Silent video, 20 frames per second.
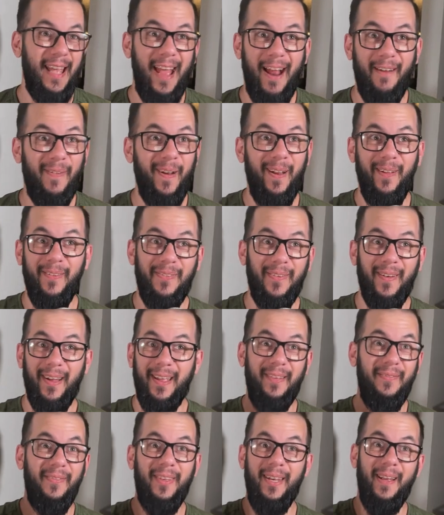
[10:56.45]
Every
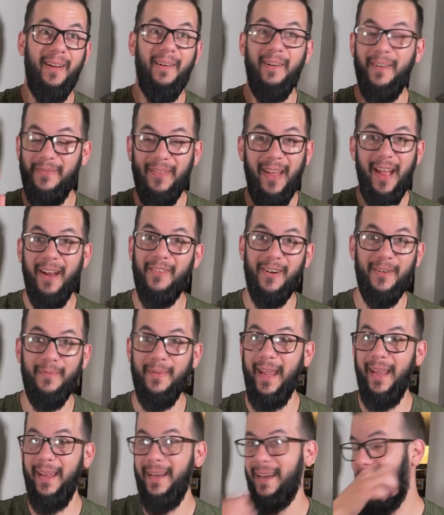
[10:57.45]
fucking video I've ever made,